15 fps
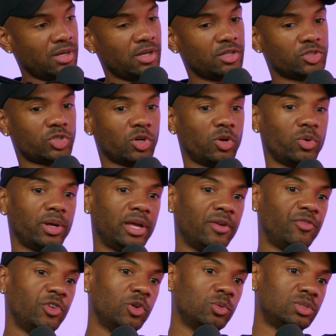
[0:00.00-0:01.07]
So
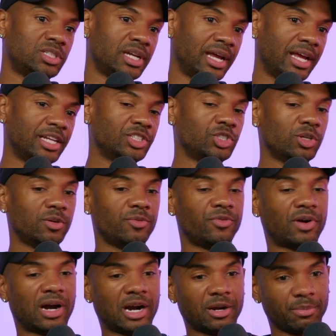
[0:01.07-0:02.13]
if you change your
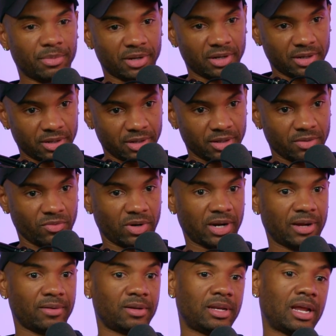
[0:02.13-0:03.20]
environment,
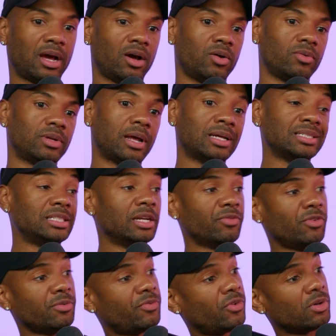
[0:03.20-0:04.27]
right? Now, that's
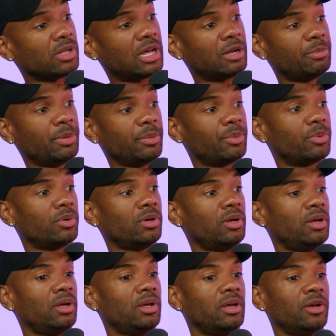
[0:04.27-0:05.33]
different for a lot of people.
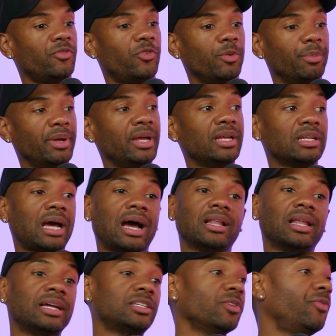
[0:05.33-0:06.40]
For me, I
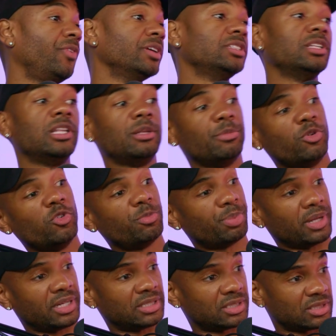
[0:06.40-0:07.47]
like to physically move
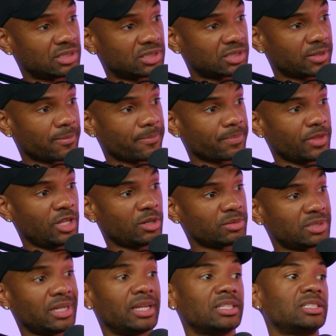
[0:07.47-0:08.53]
places. You know what I'm
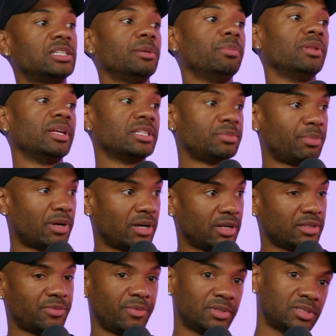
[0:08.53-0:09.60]
saying?
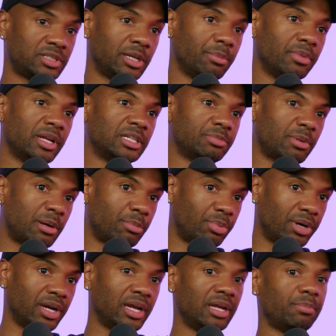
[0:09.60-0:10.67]
It stimulates my
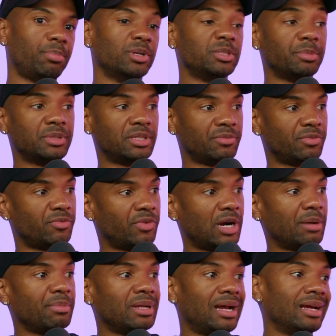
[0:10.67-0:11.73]
brain, puts me in a different
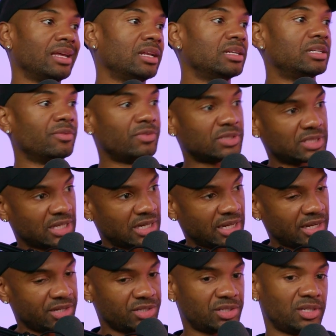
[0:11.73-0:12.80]
environment. I get a different set of
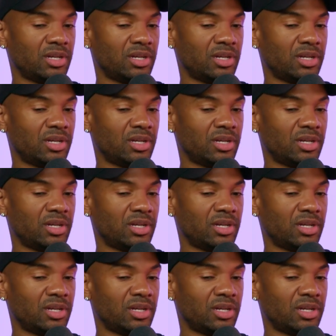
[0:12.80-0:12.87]
energy.